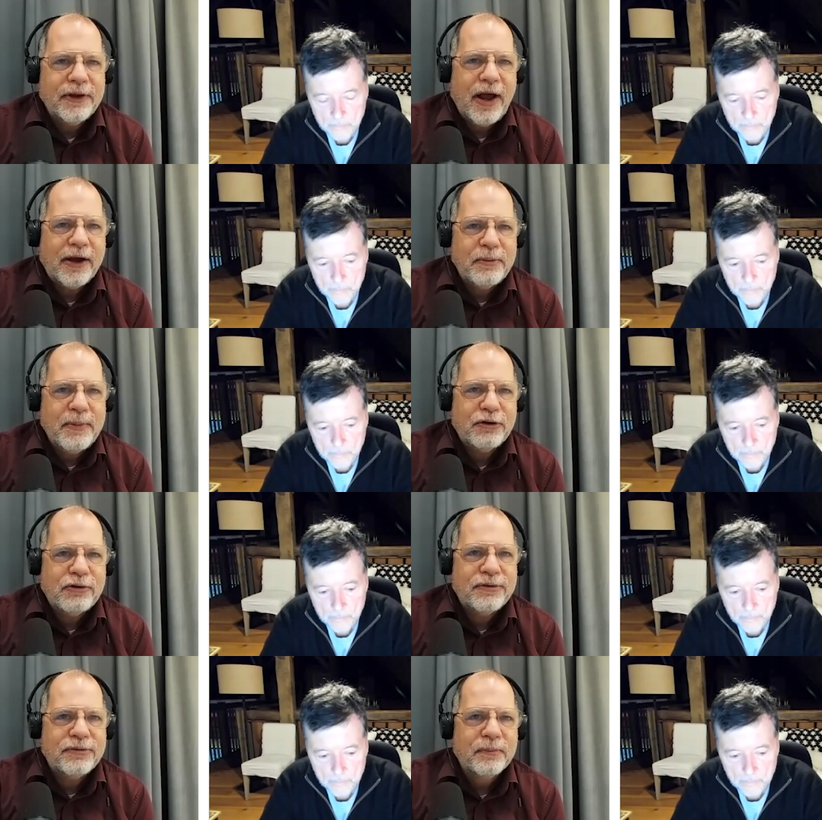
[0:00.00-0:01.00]
Speaker 1: the
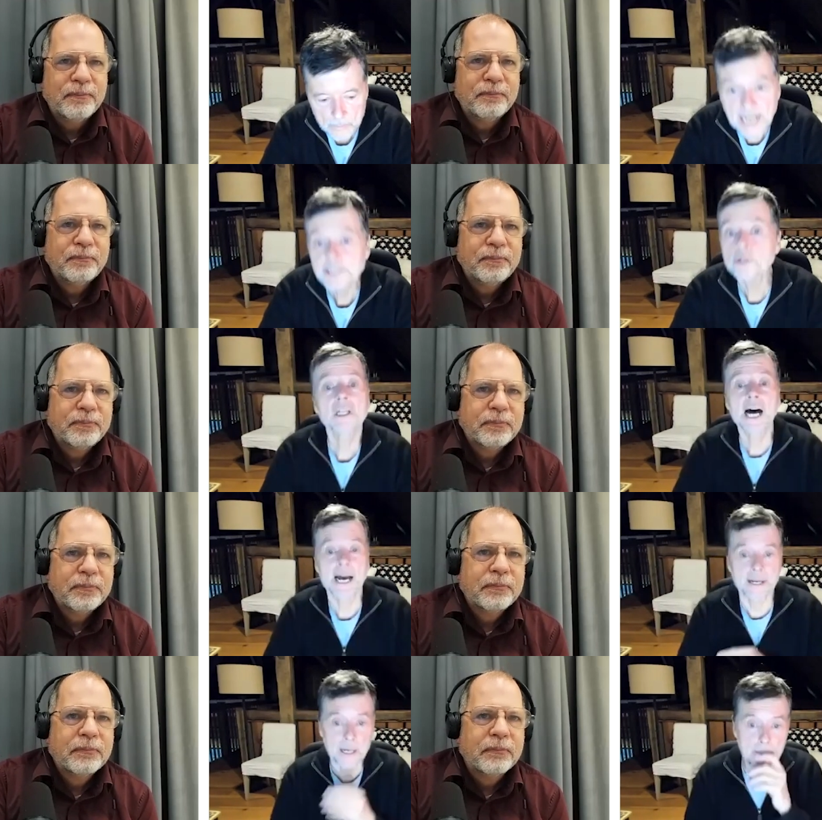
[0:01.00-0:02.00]
documentaries?
Speaker 2: I do a
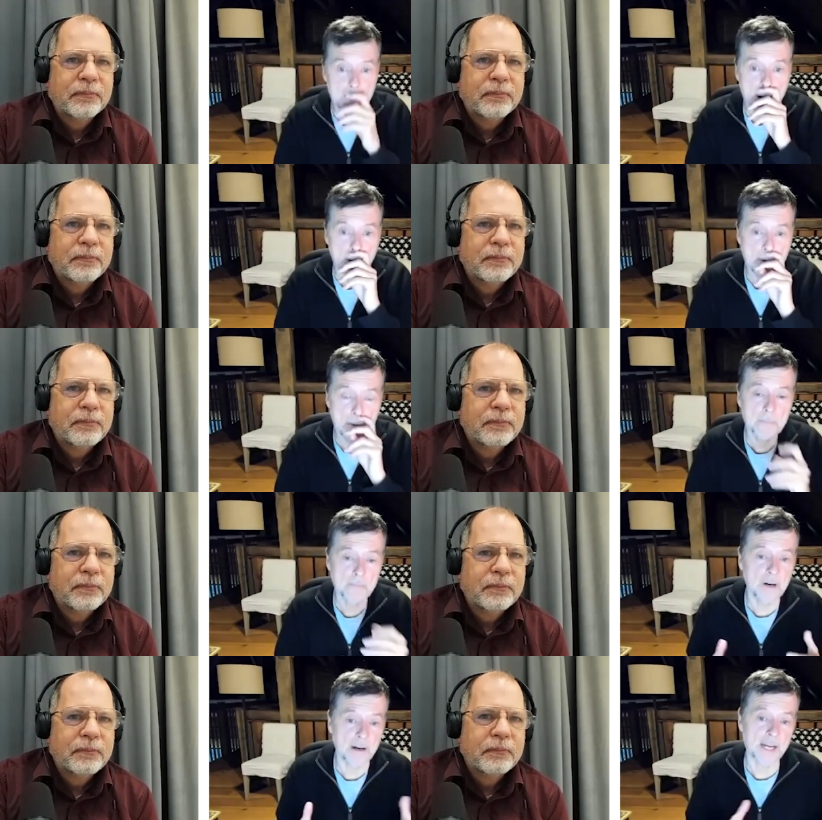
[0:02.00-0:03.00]
lot.
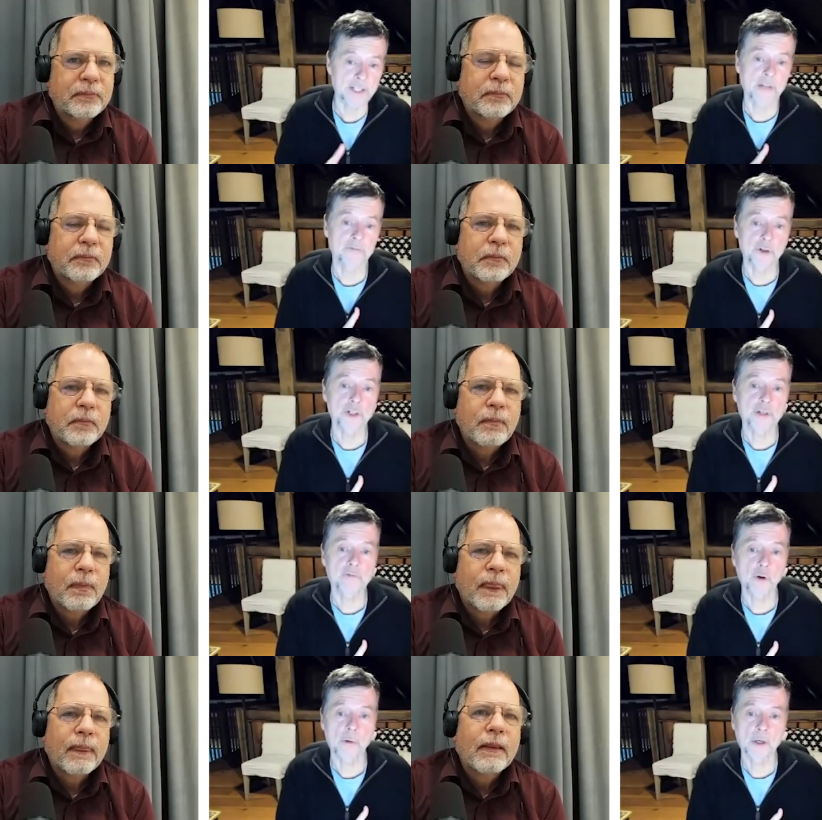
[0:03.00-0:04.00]
But I'd say first and
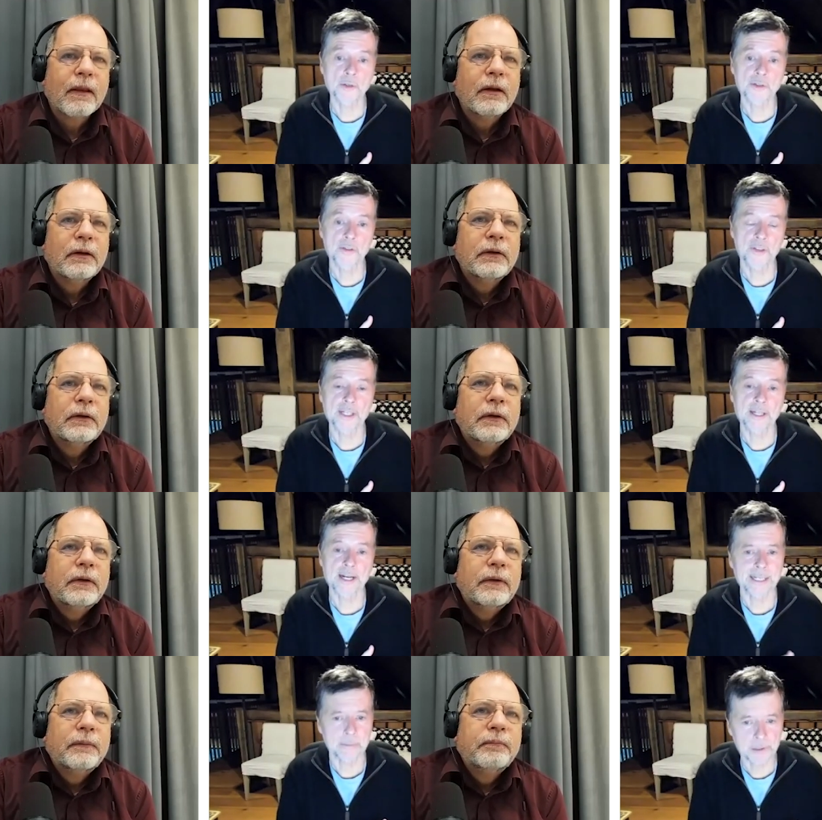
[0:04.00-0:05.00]
foremost, the thing that
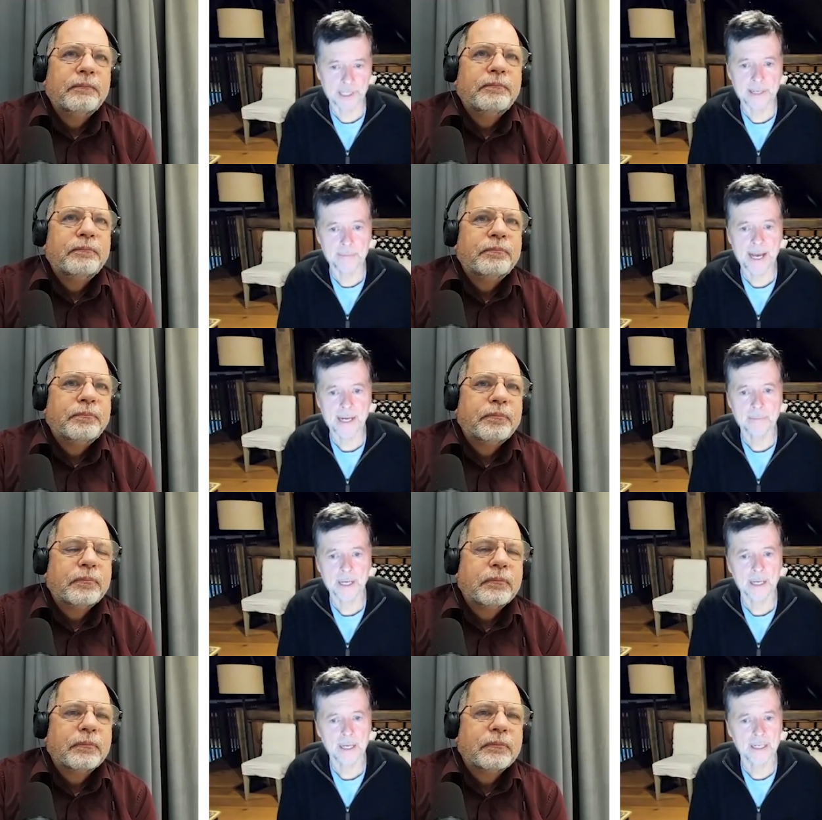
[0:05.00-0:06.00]
I complain about
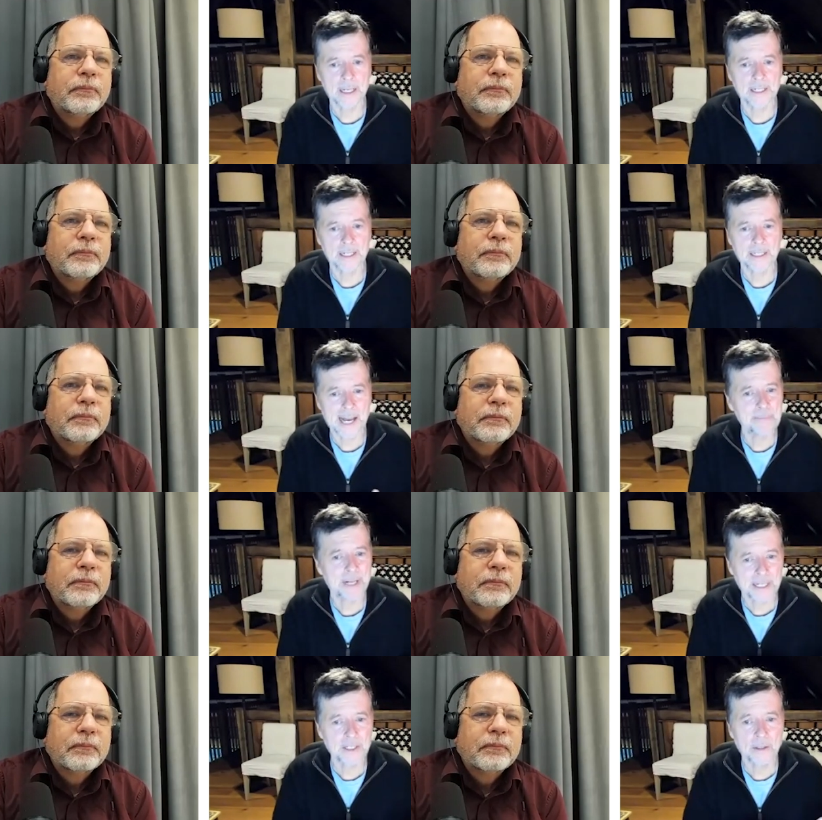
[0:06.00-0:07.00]
a lot,
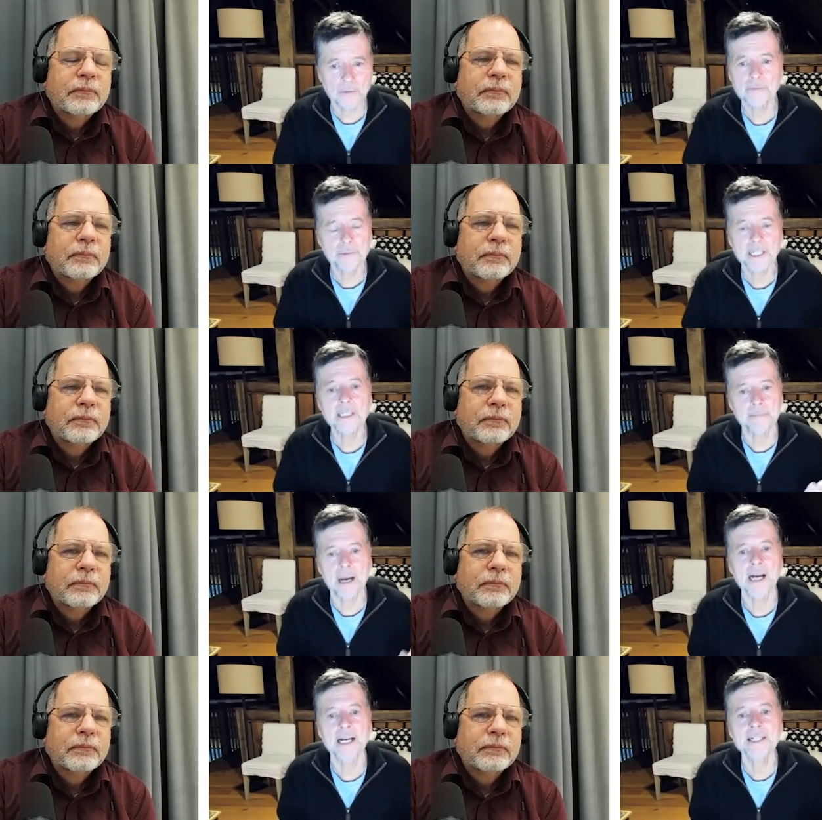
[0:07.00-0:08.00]
but I don't really
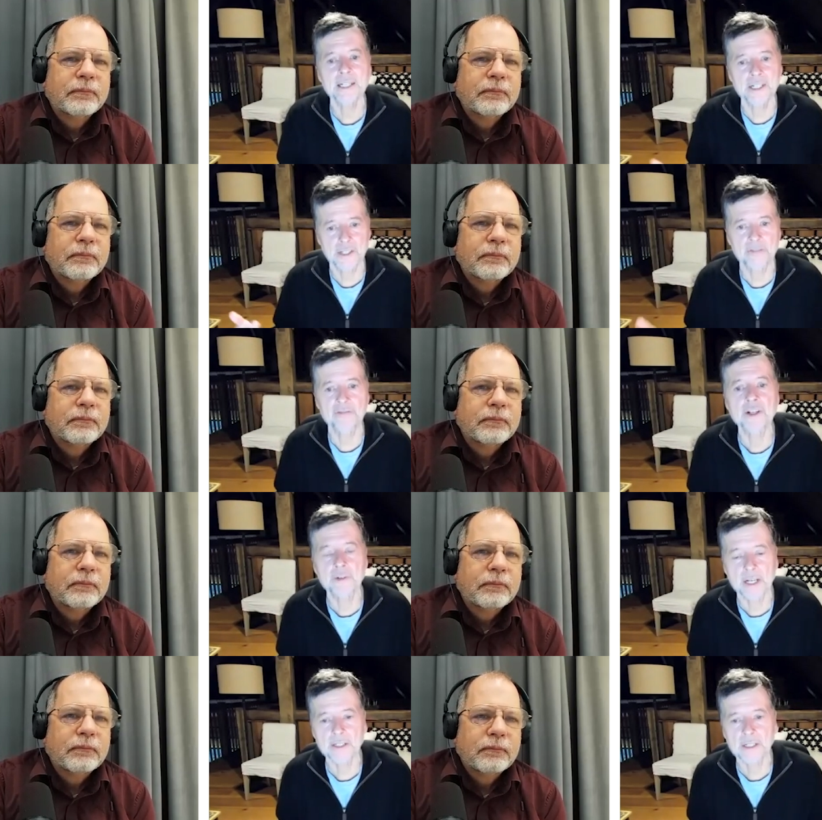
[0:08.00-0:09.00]
mind, is the
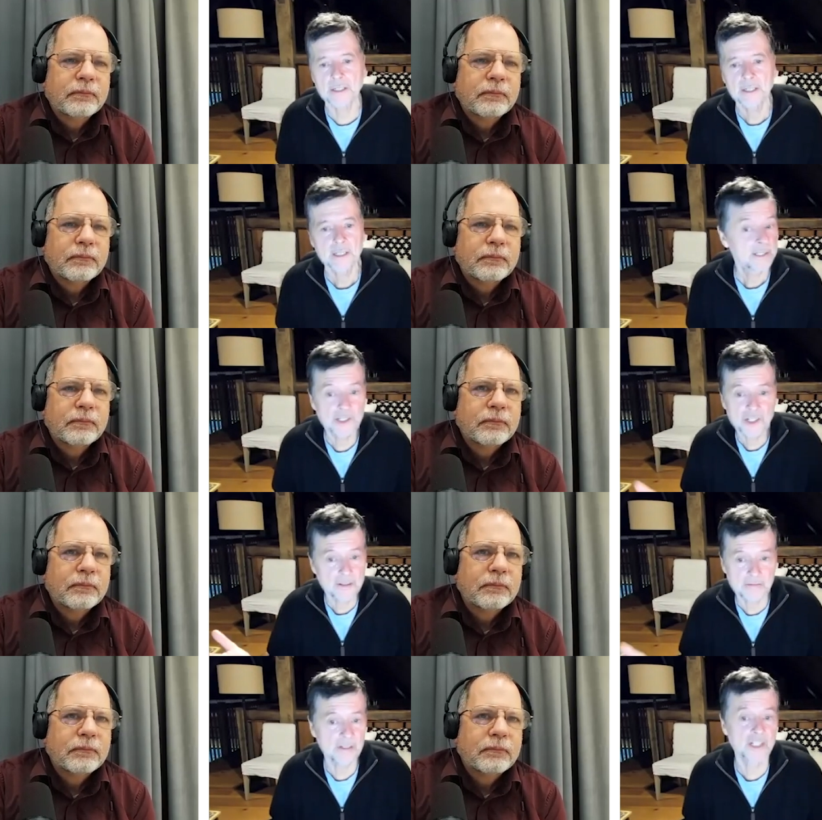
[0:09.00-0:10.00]
fundraising.
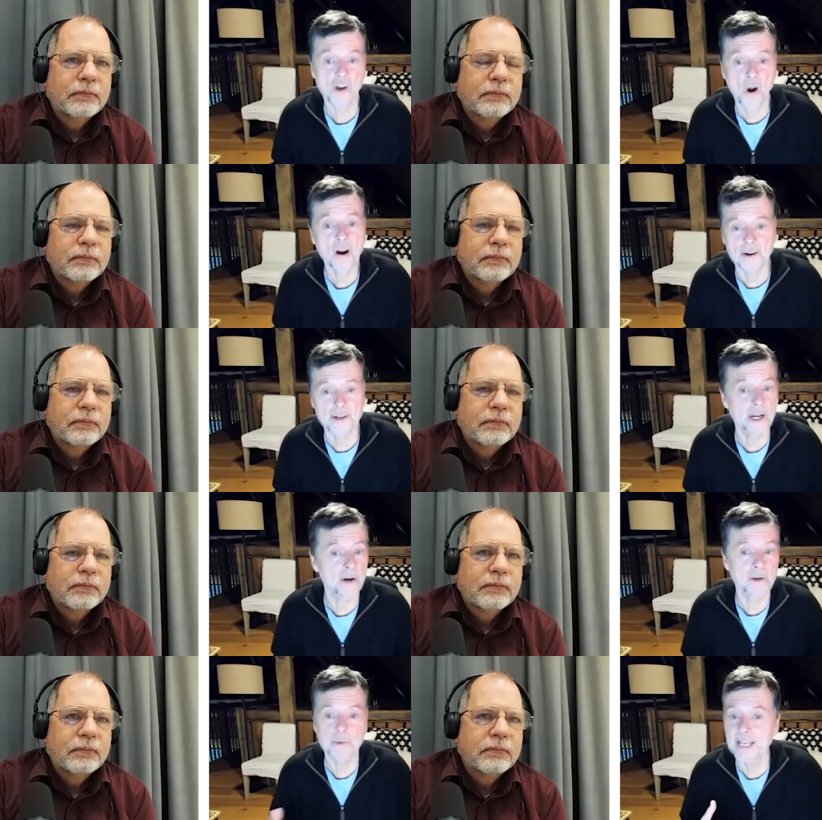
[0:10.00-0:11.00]
It's hard,
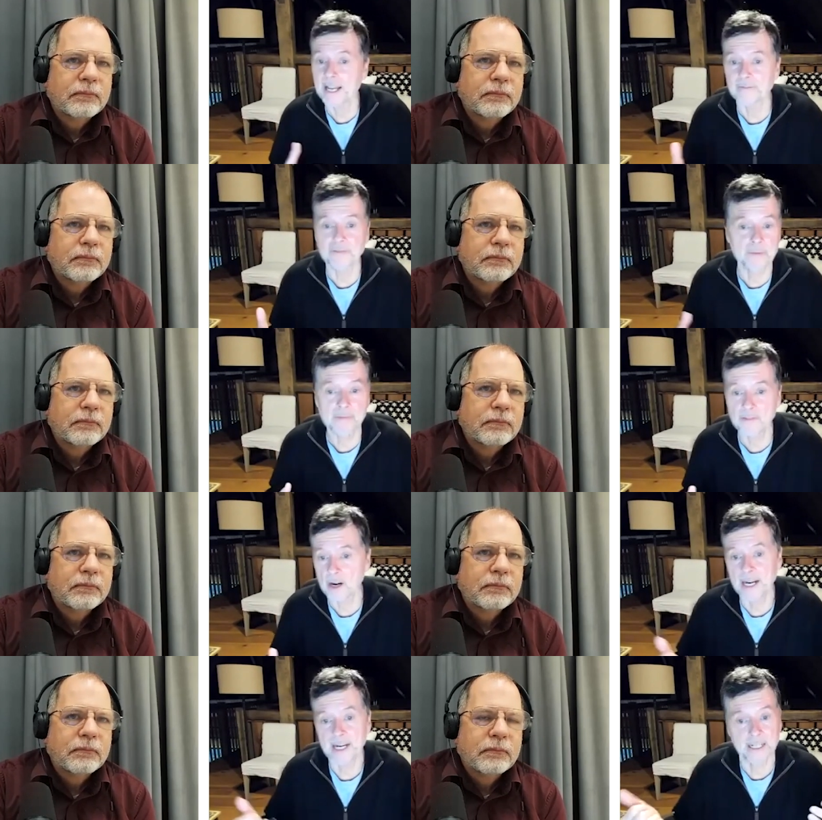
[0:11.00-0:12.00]
and we get it from a
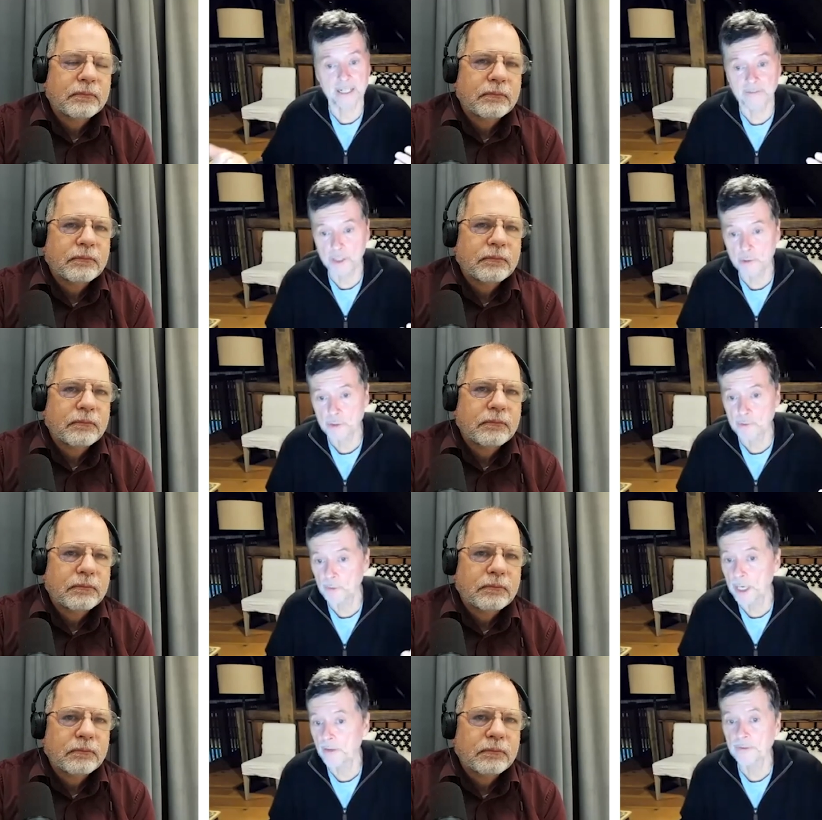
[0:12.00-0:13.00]
variety, individuals of
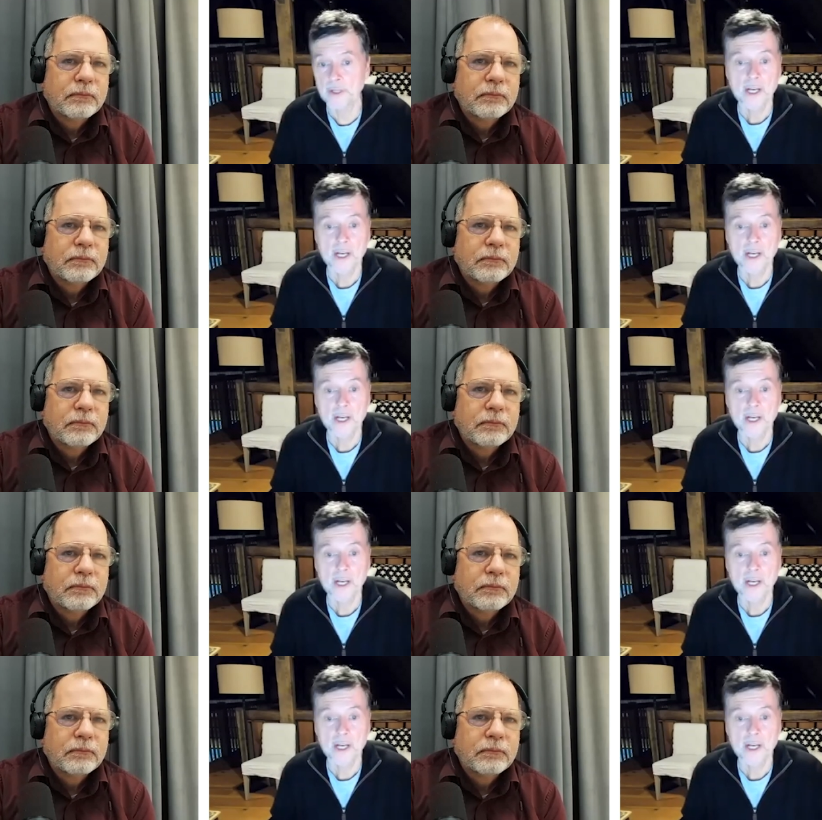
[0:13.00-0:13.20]
wealth,